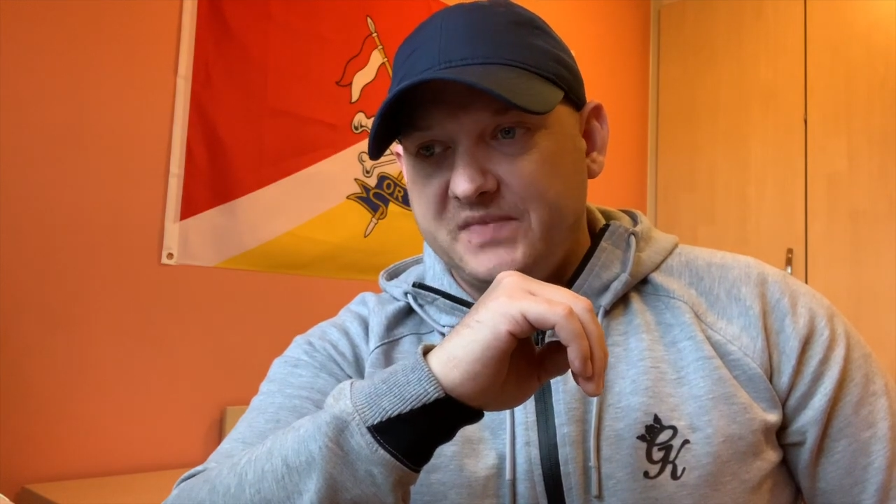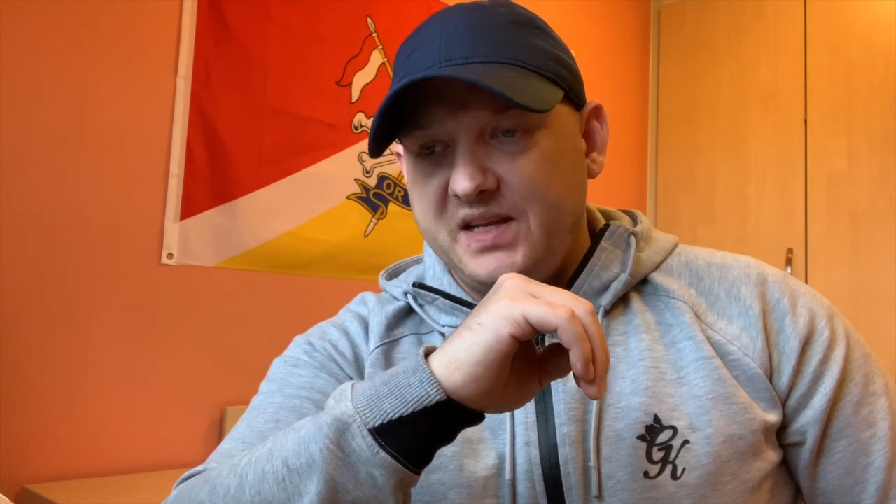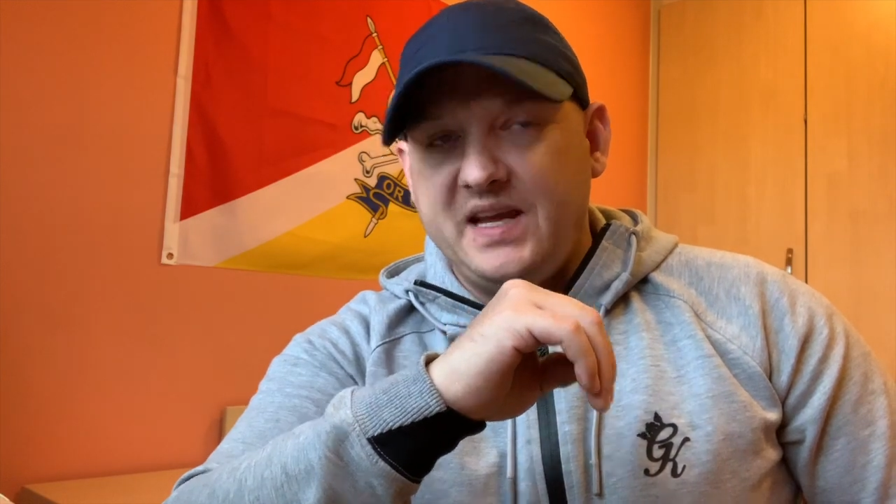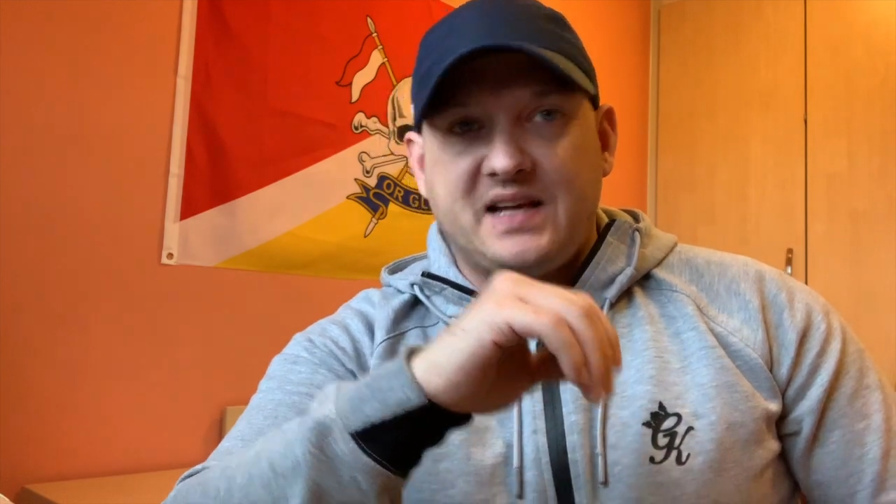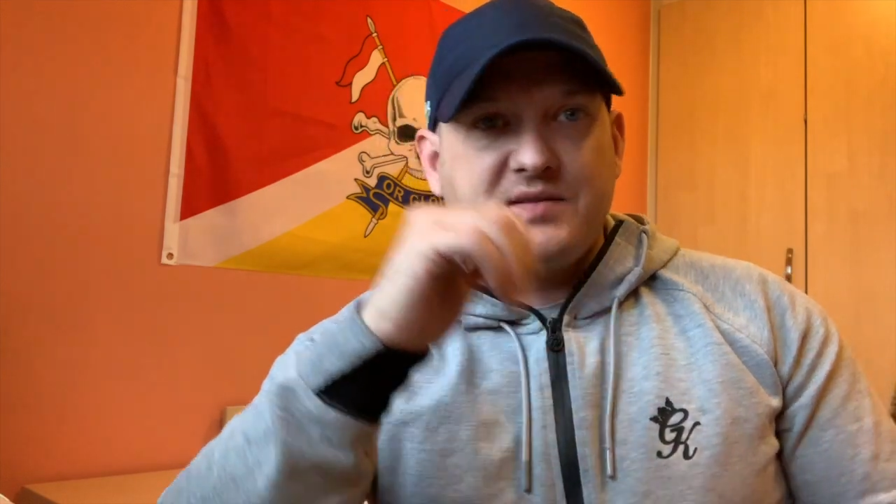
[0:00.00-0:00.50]

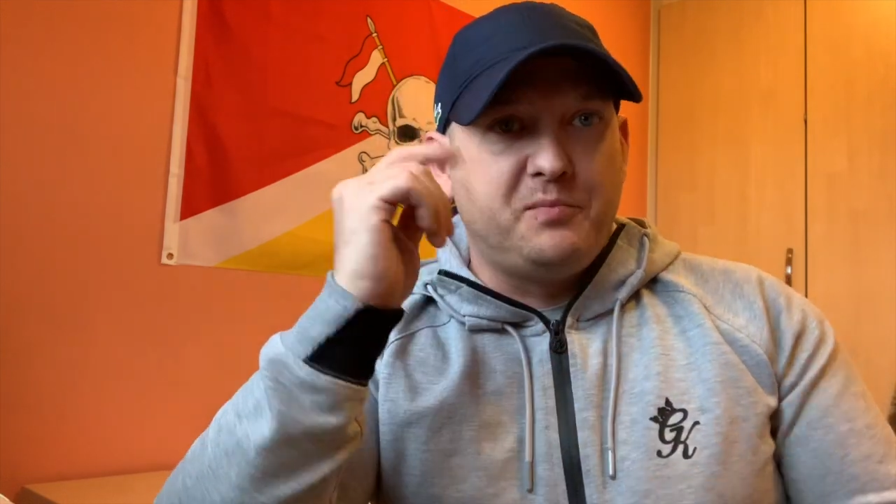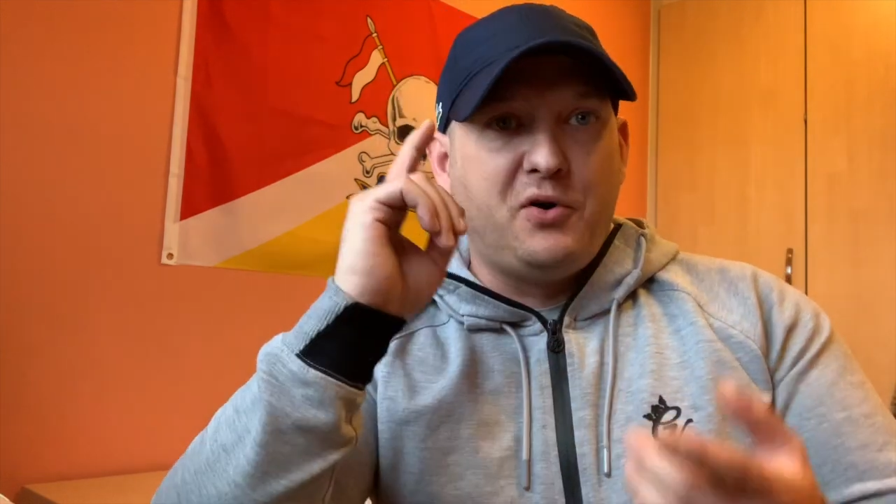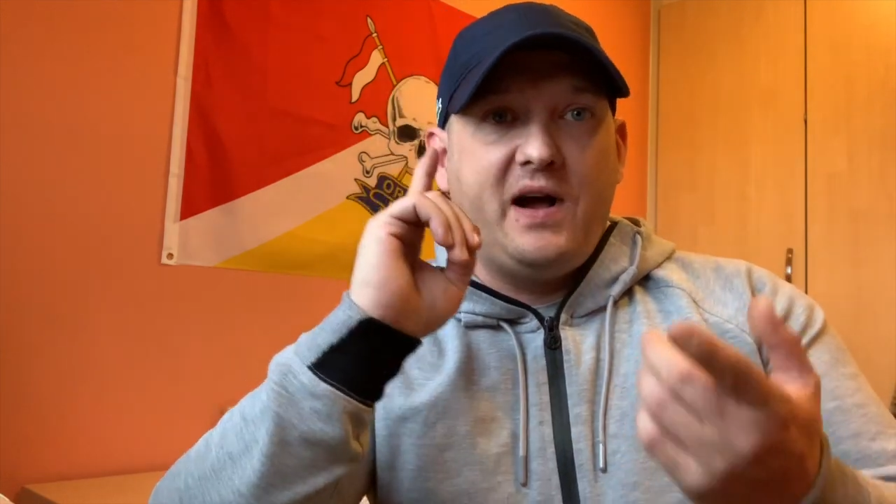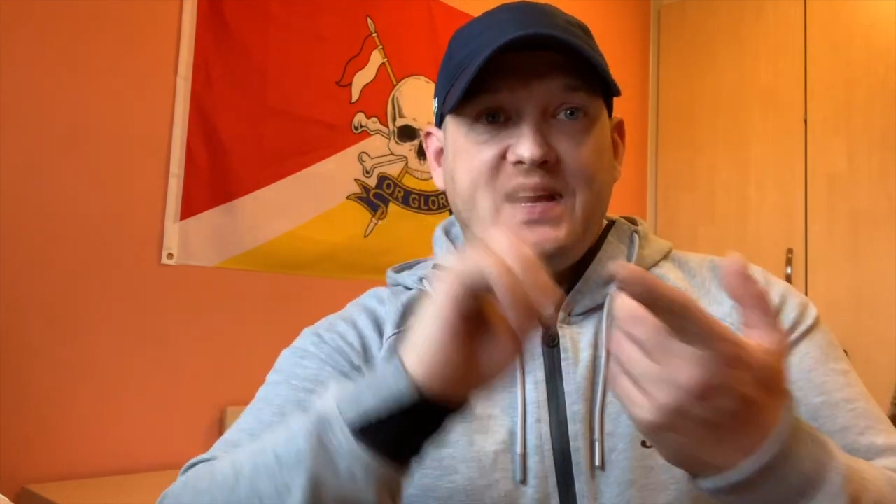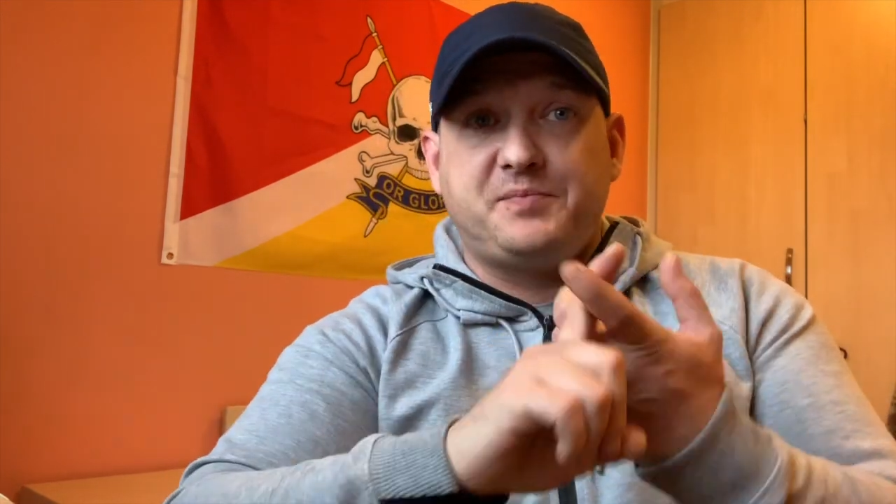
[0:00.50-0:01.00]
He hasn't
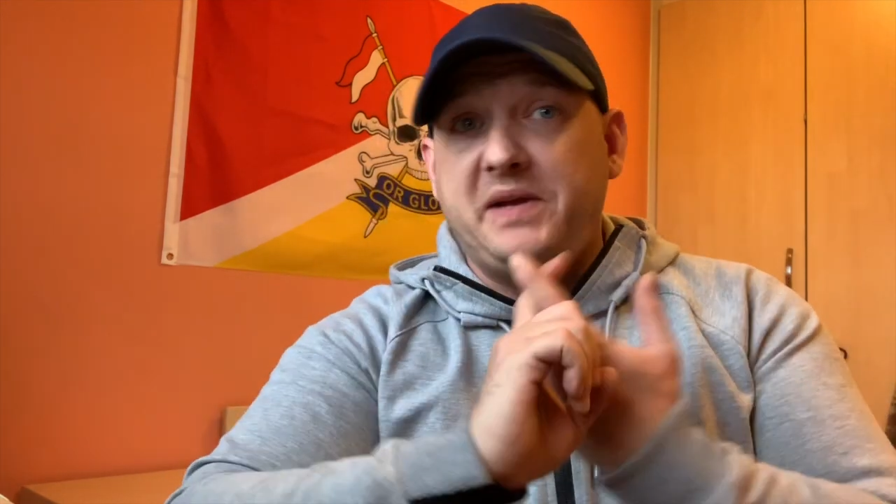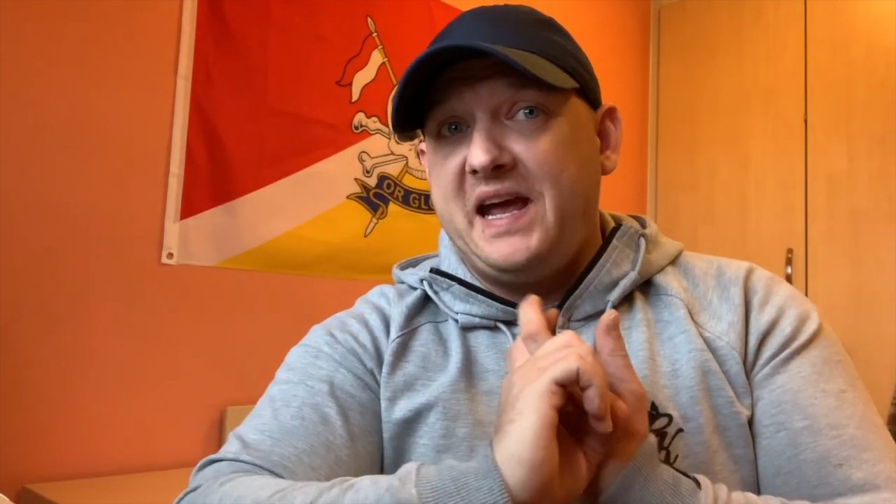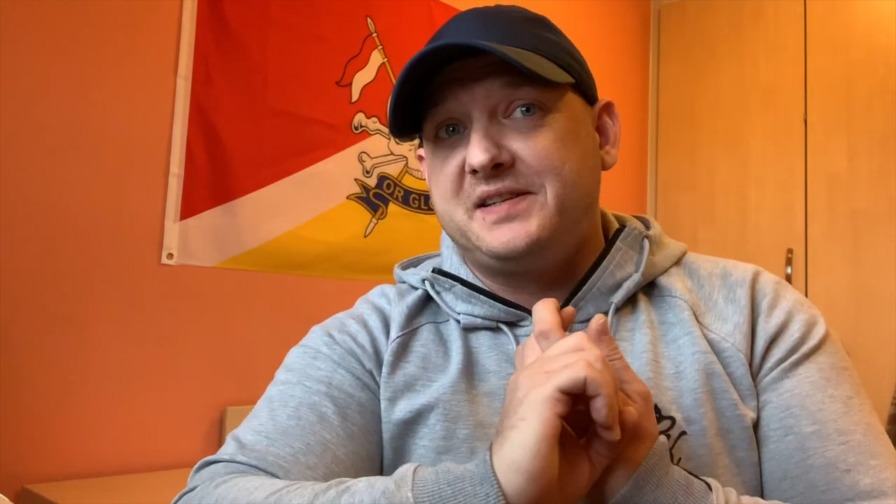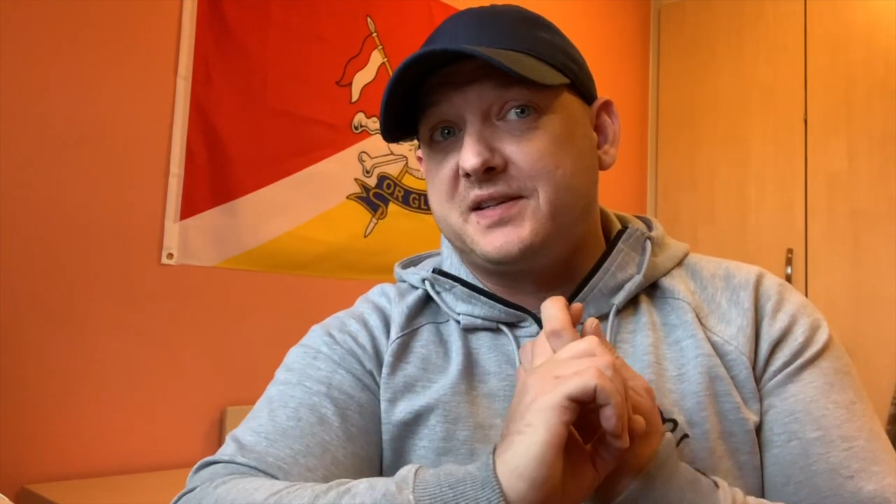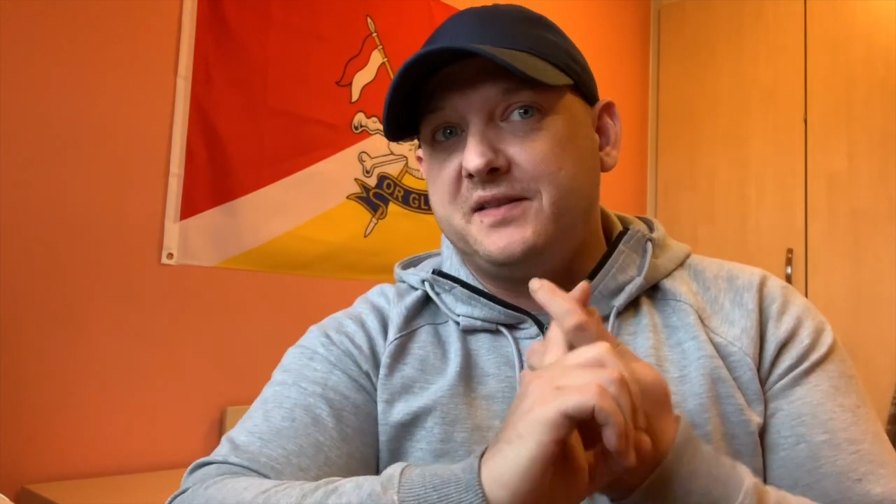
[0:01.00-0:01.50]
put SBS